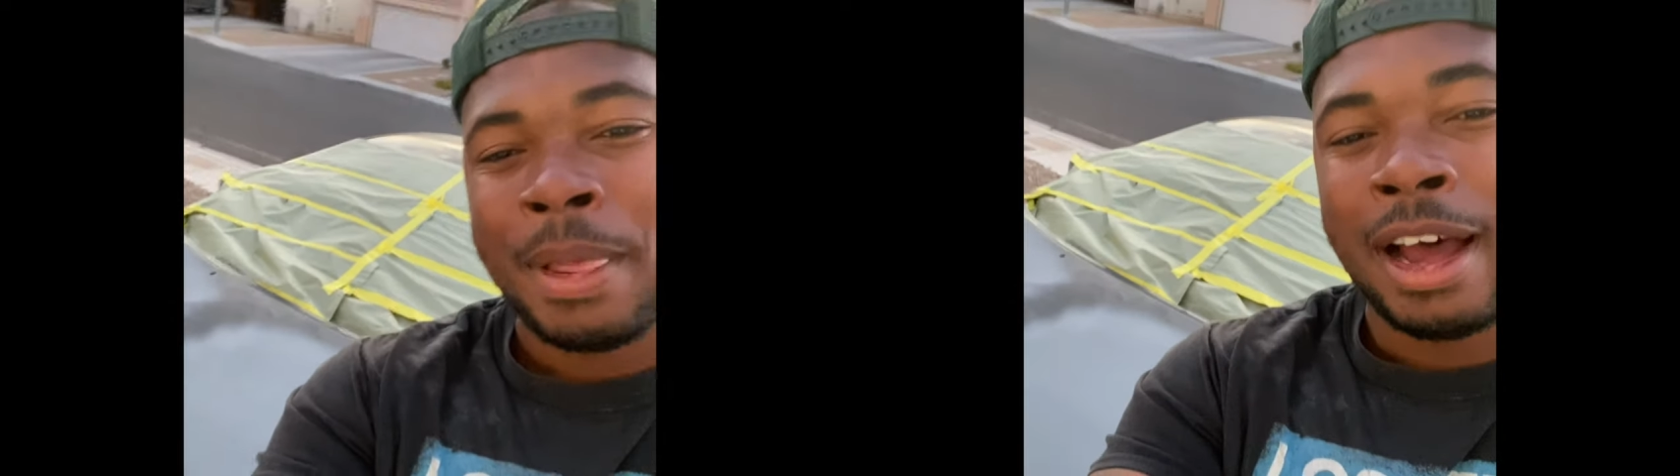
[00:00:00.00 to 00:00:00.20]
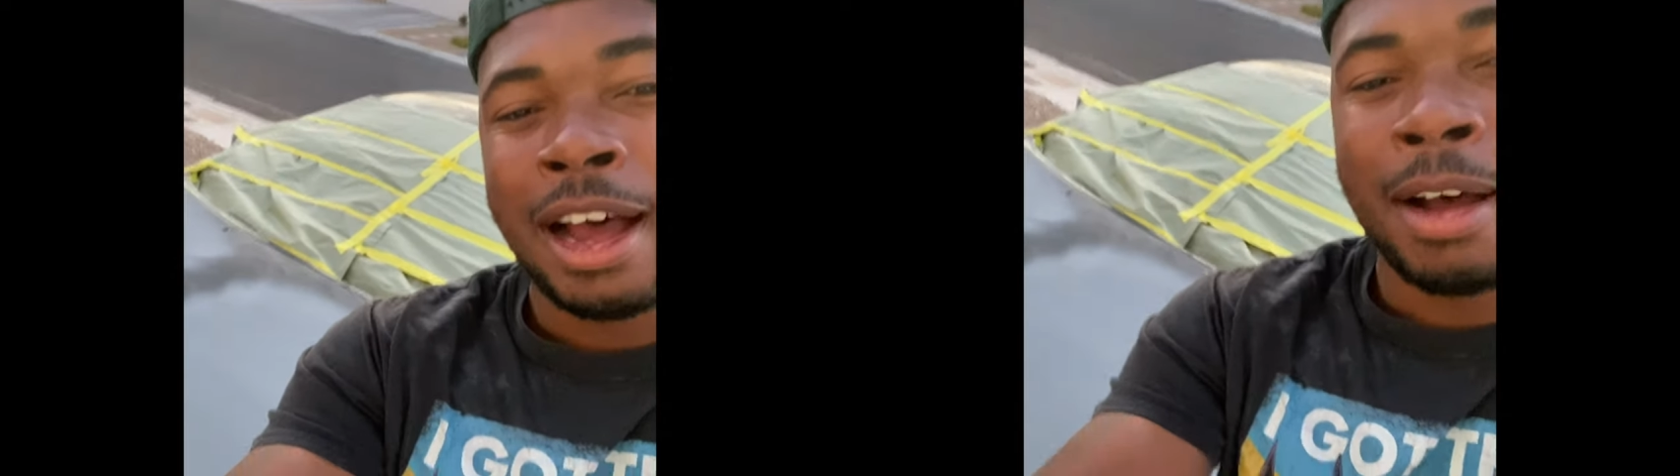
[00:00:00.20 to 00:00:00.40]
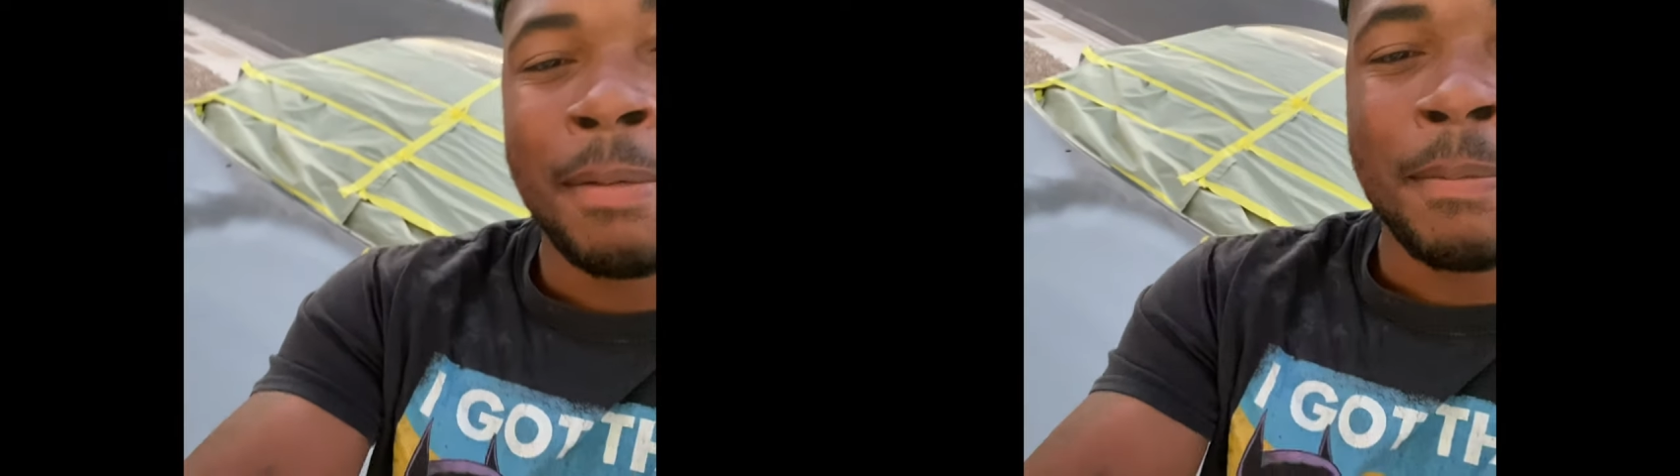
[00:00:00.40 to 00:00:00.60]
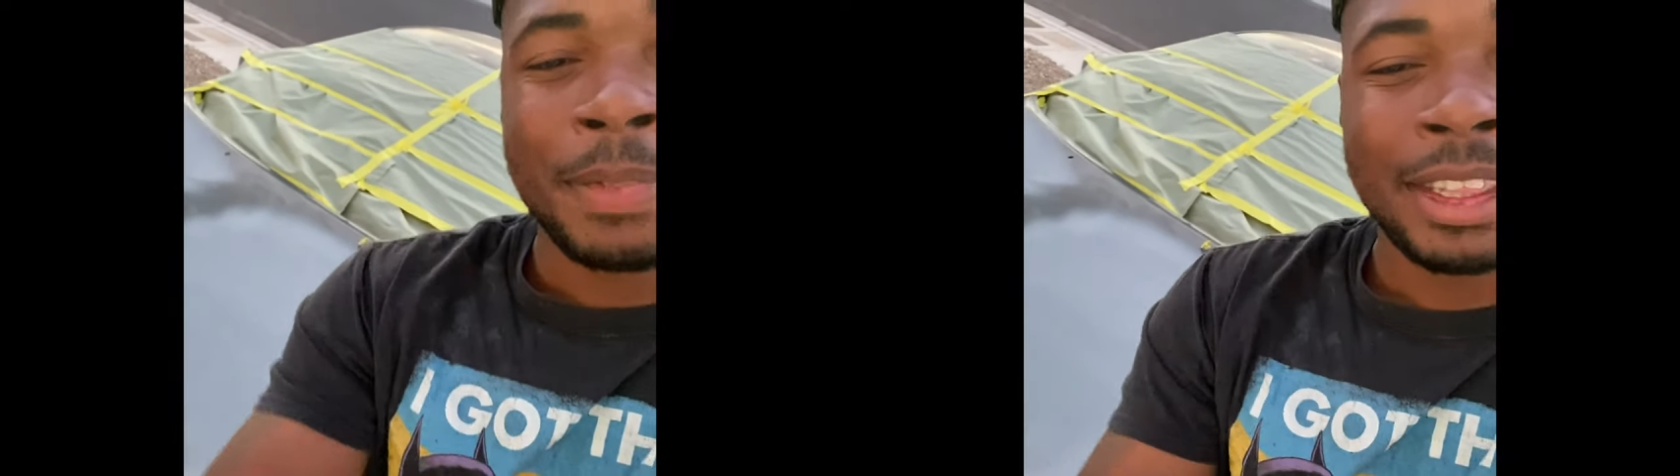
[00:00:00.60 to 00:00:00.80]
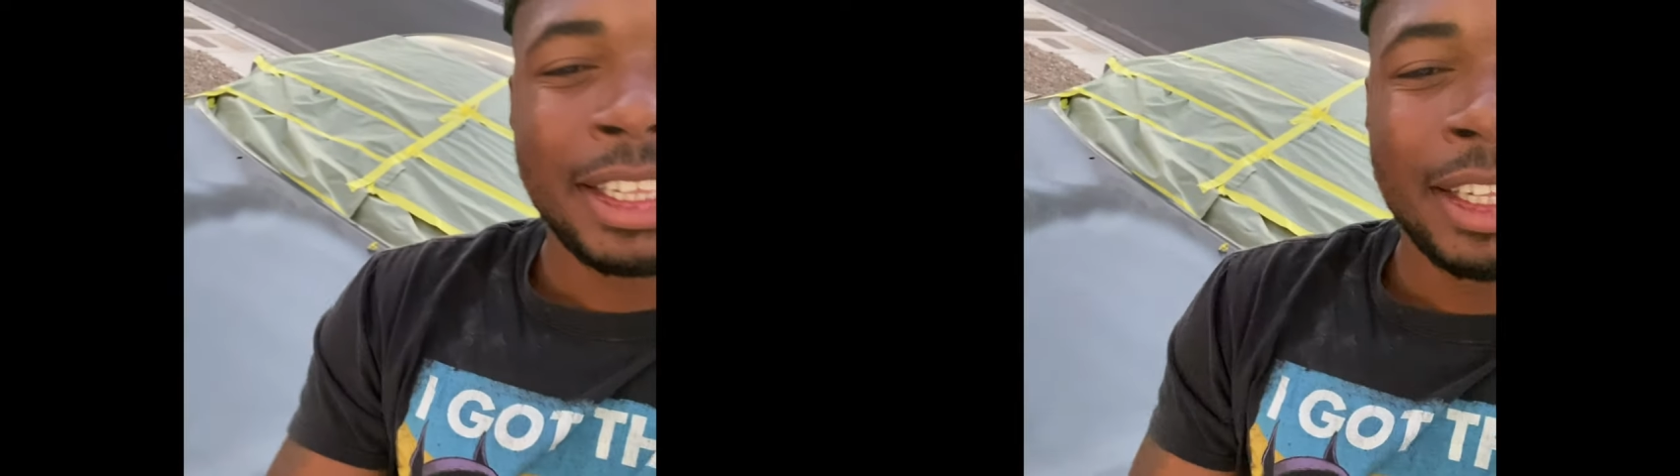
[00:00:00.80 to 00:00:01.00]

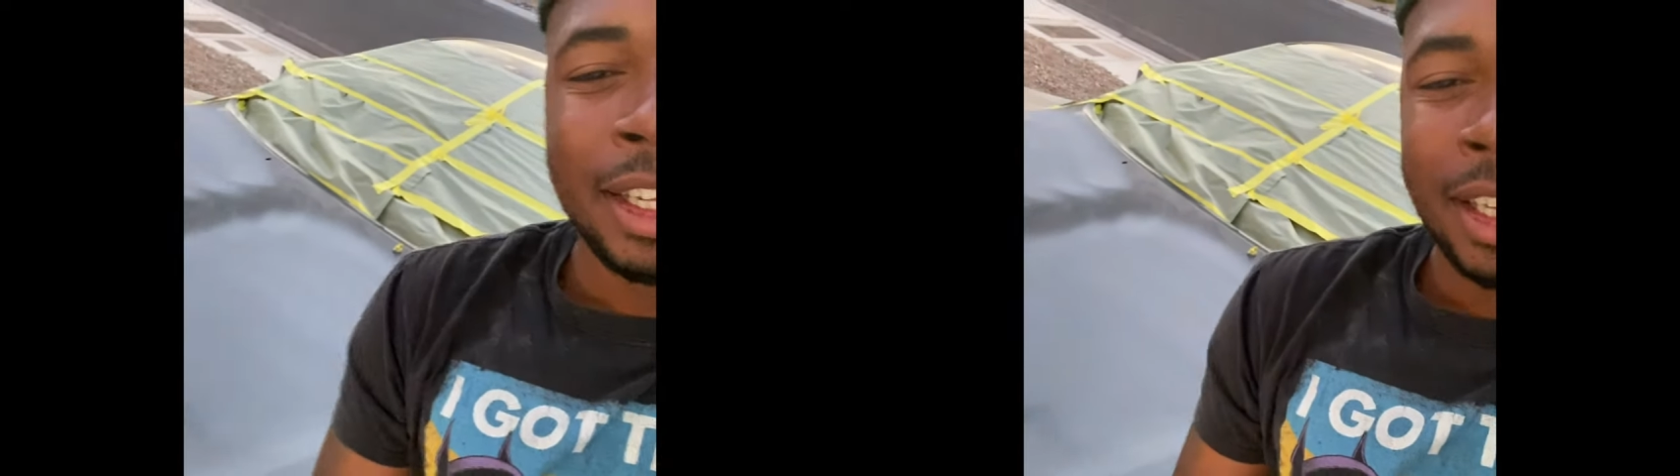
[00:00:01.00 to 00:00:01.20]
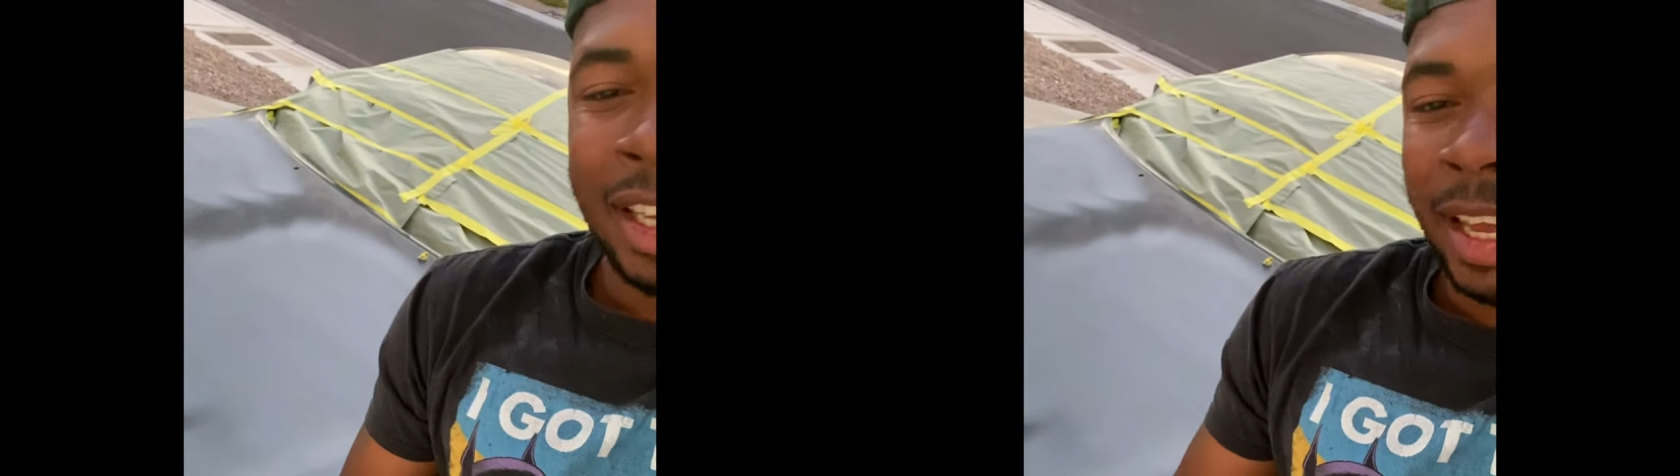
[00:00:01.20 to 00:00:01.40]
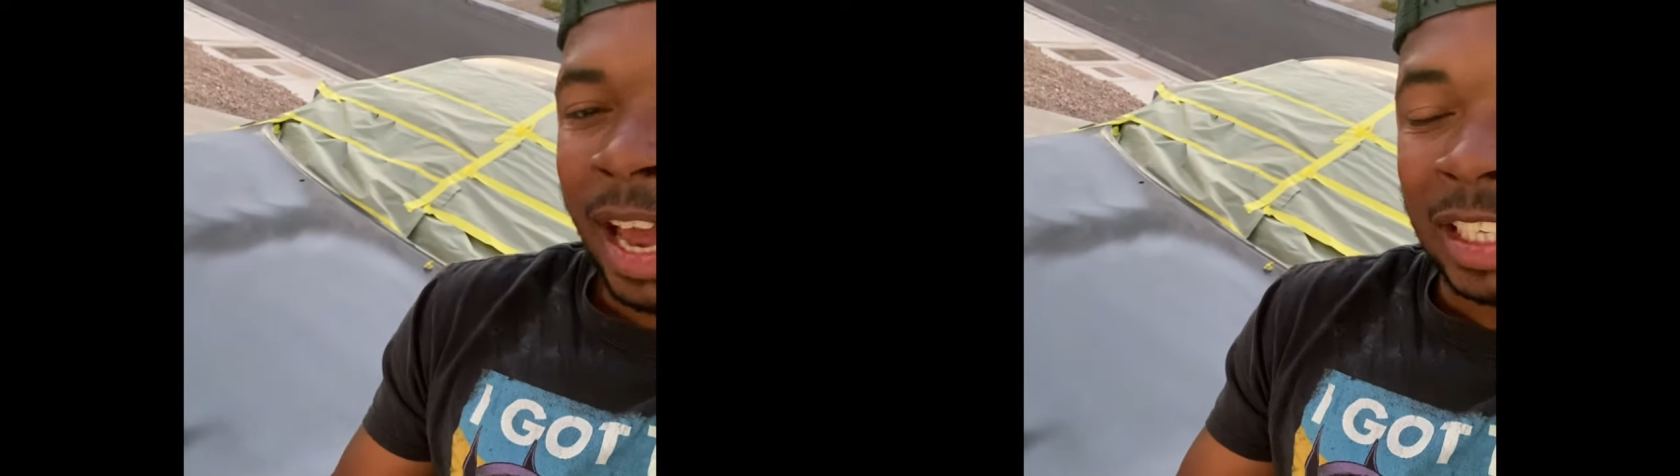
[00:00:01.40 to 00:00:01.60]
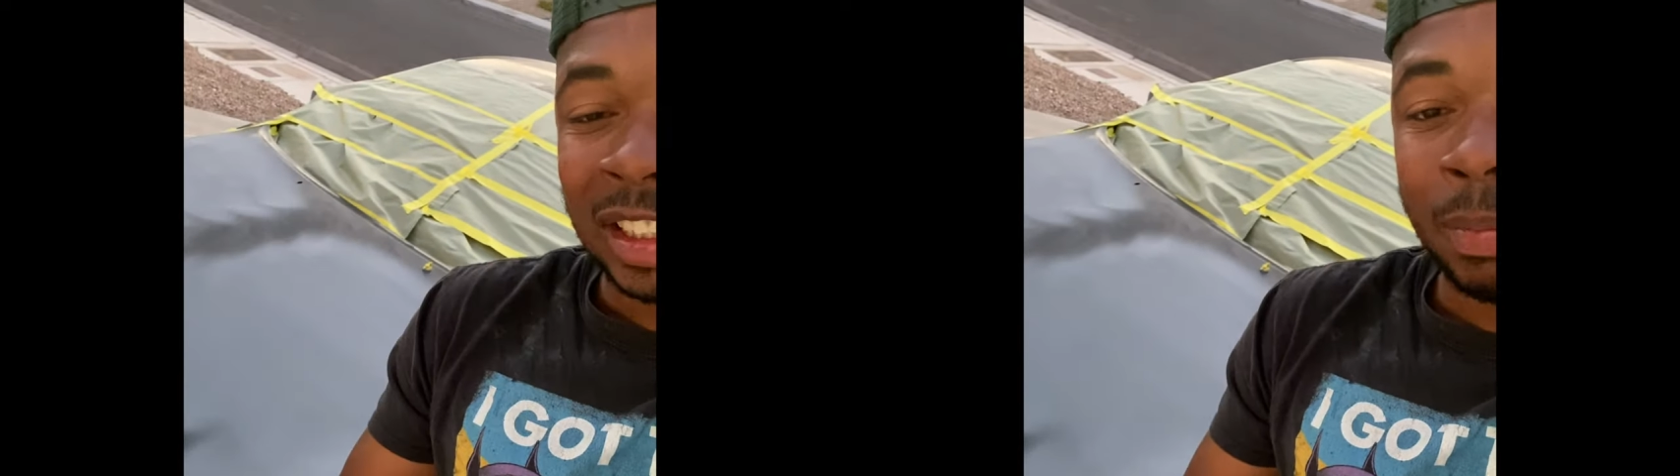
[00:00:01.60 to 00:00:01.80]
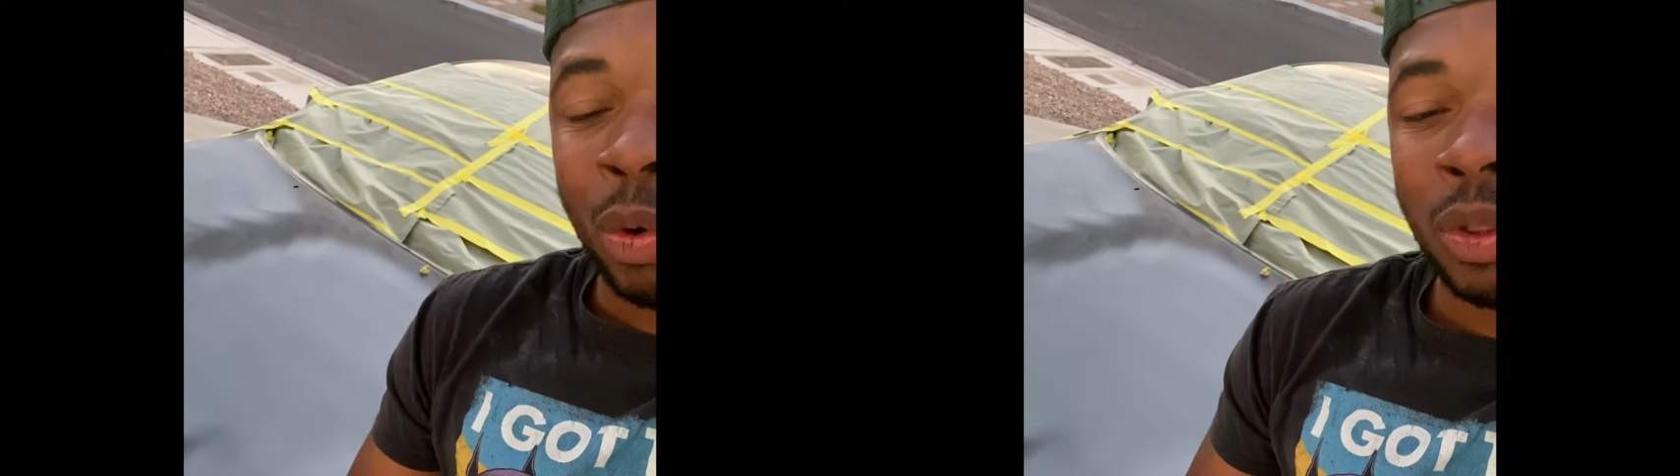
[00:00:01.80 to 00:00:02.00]
I
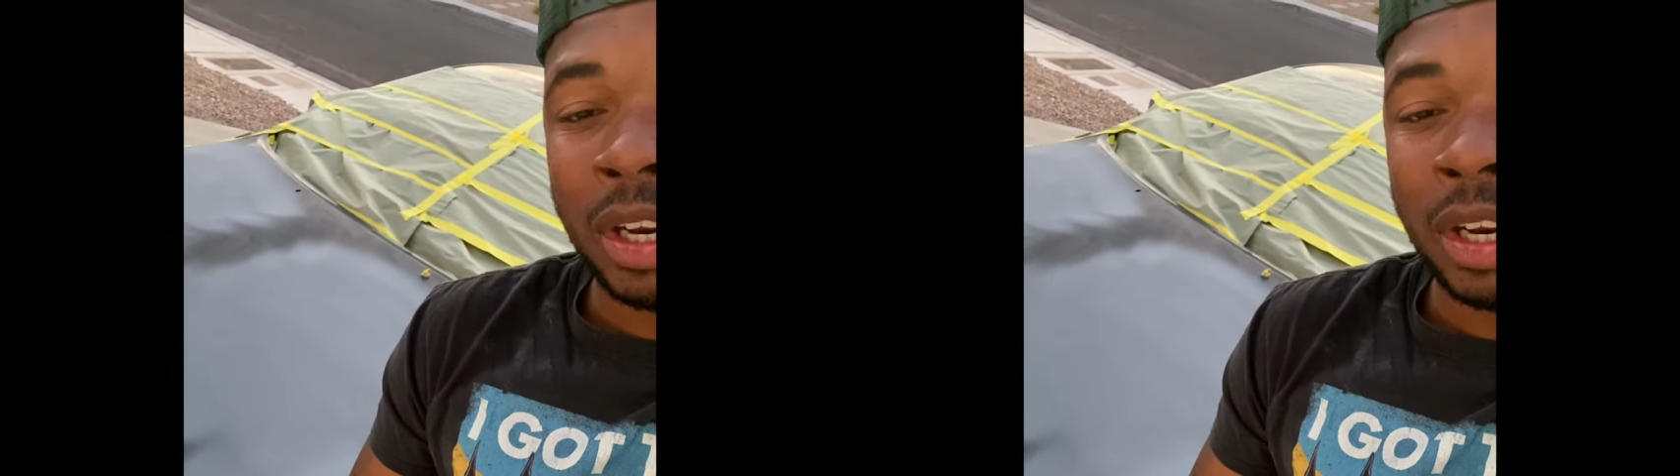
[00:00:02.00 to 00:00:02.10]
smoothed